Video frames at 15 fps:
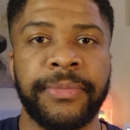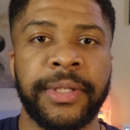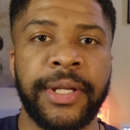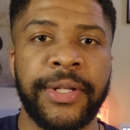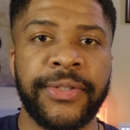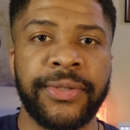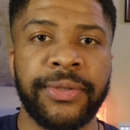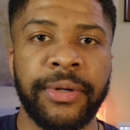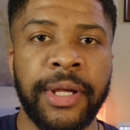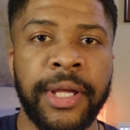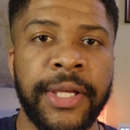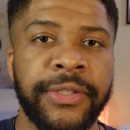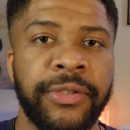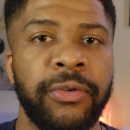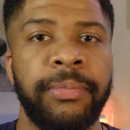It's your
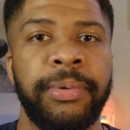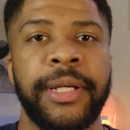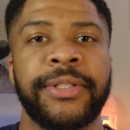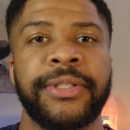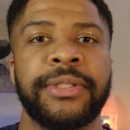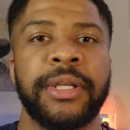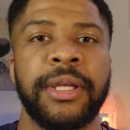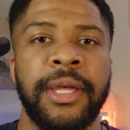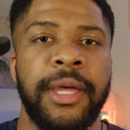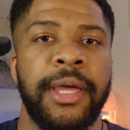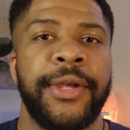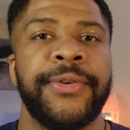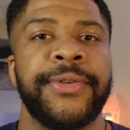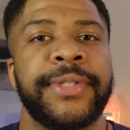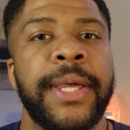solar plexus,
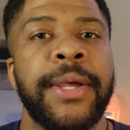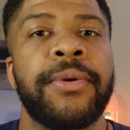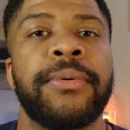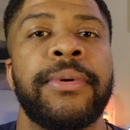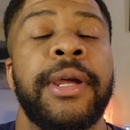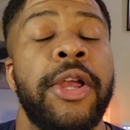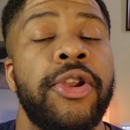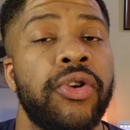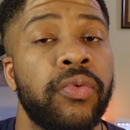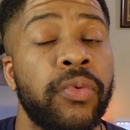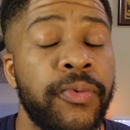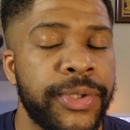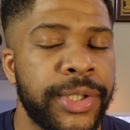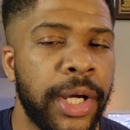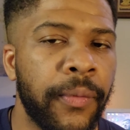your sacral, and your
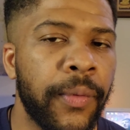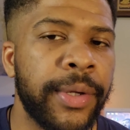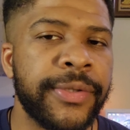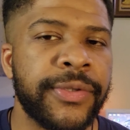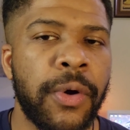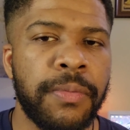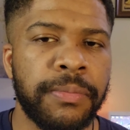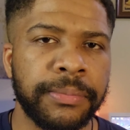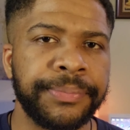root chakra. So